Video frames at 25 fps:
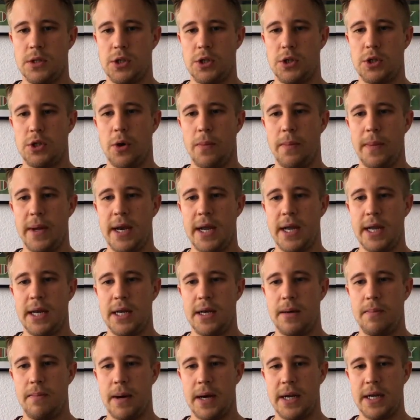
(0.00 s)

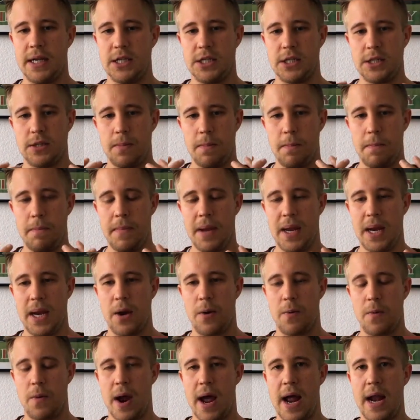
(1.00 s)
dominated by this
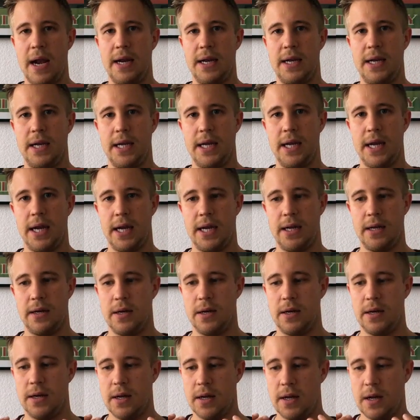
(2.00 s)
minerality and
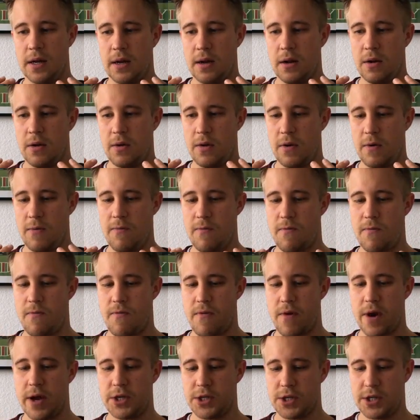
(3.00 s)

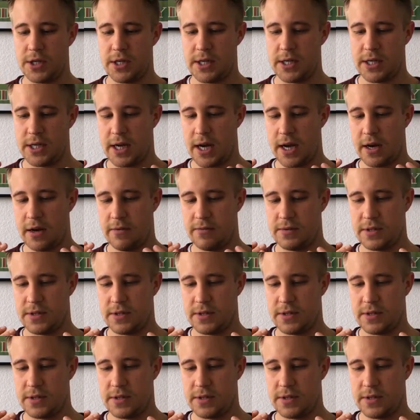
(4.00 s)
refreshing kind of